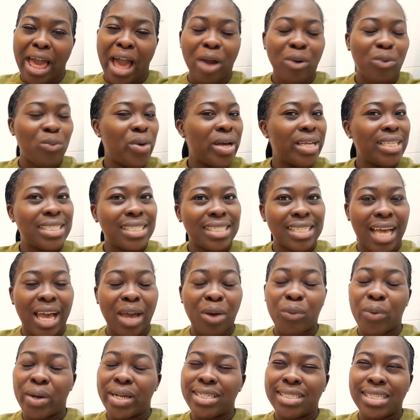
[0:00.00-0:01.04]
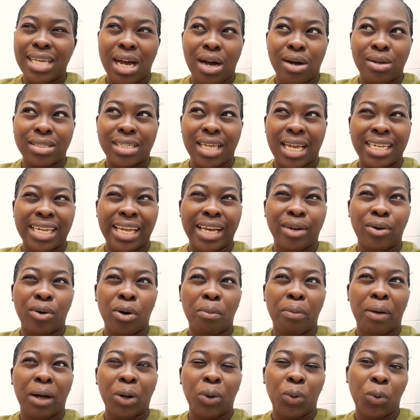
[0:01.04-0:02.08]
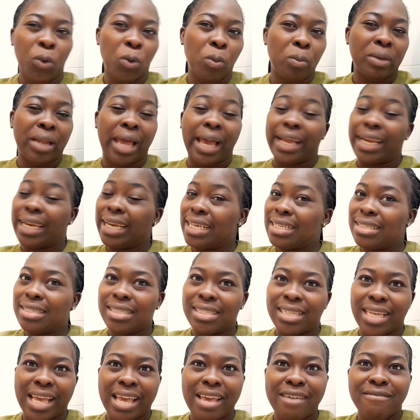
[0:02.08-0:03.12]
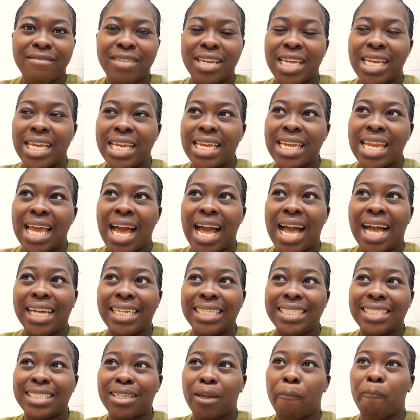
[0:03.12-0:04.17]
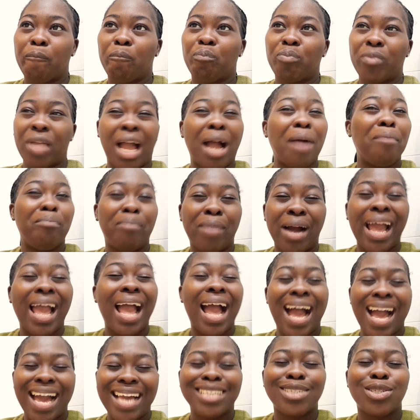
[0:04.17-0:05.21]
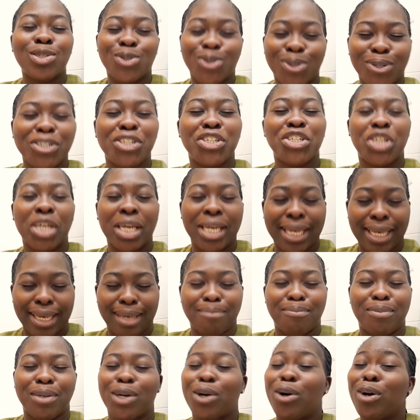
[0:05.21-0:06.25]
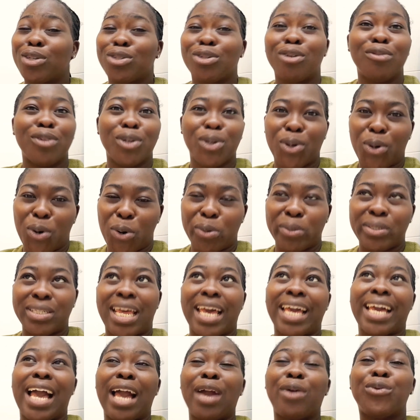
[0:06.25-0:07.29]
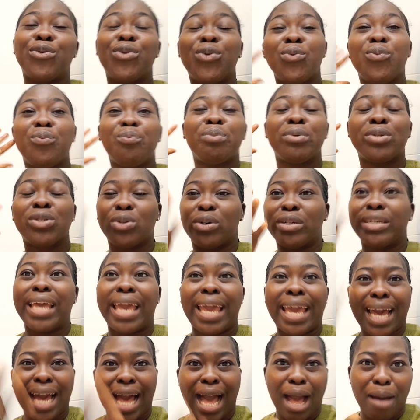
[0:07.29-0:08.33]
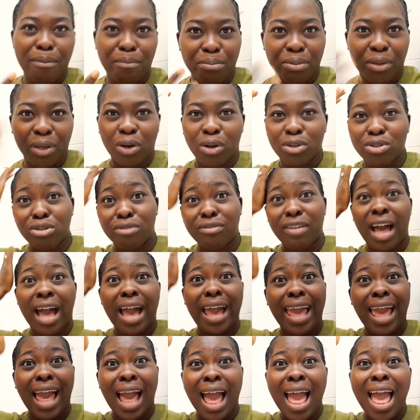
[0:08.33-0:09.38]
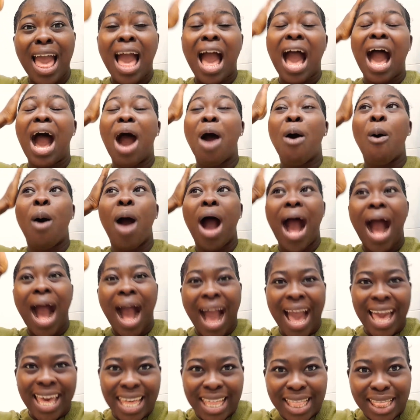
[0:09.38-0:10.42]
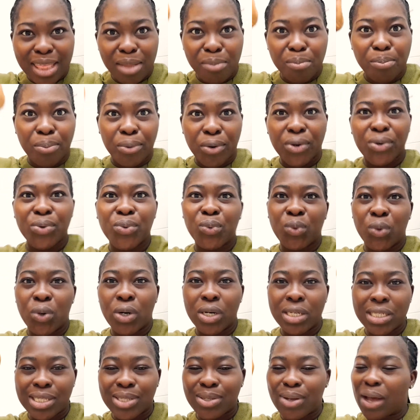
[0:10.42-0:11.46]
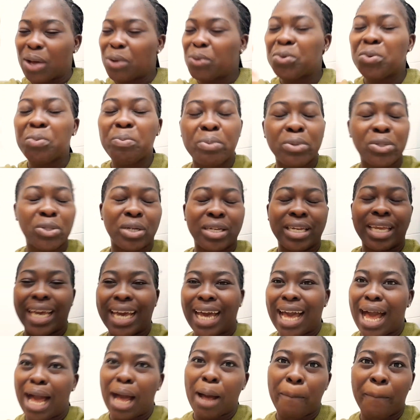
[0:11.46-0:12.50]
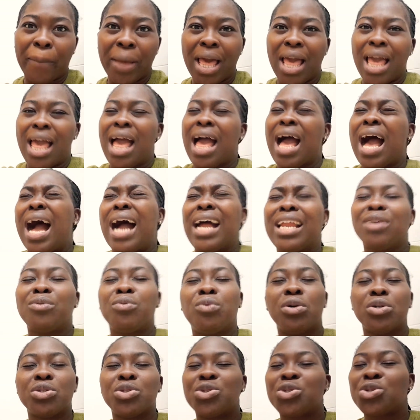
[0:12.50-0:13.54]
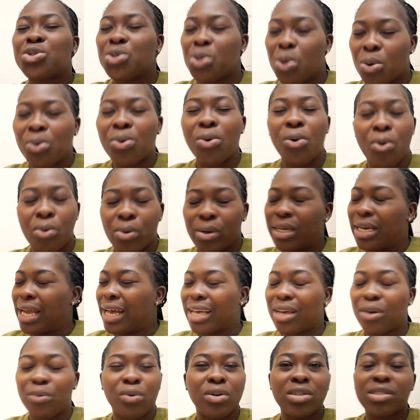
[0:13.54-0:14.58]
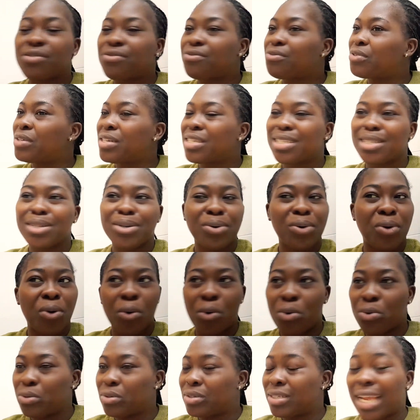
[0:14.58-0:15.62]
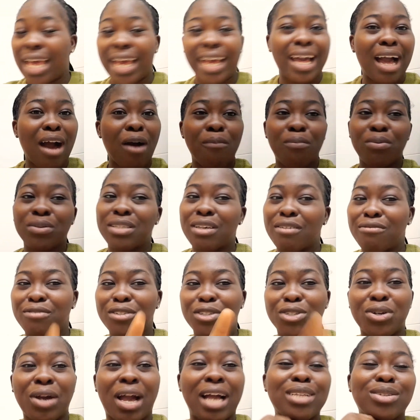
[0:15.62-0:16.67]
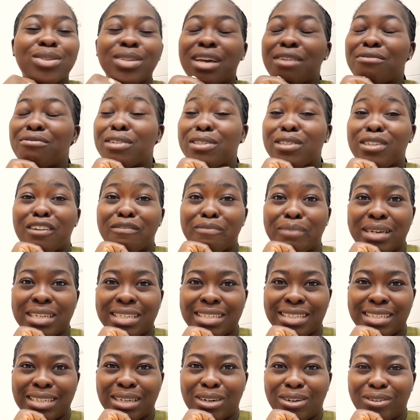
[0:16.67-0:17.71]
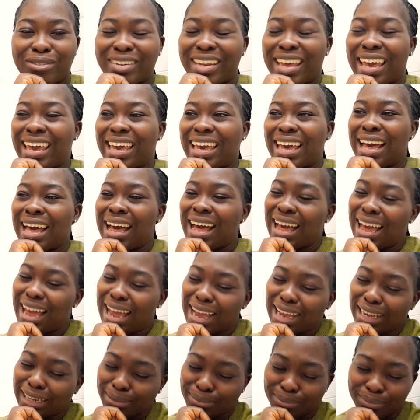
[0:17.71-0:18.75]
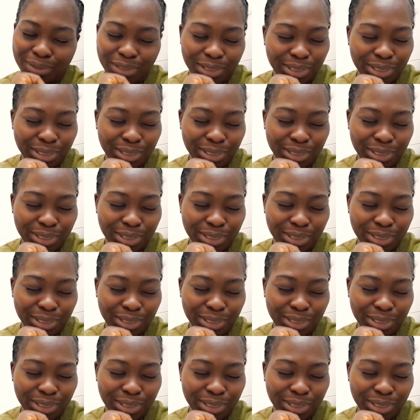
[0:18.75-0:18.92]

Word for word: I went I went out and I got back home like late in the evening and my eyes so shaggy because of the cold like i couldn't put on a cap because of high how high the bone was so i couldn't put on a cap and it was so cold like it was freezing cold like i'll put a video i took a video of myself like ah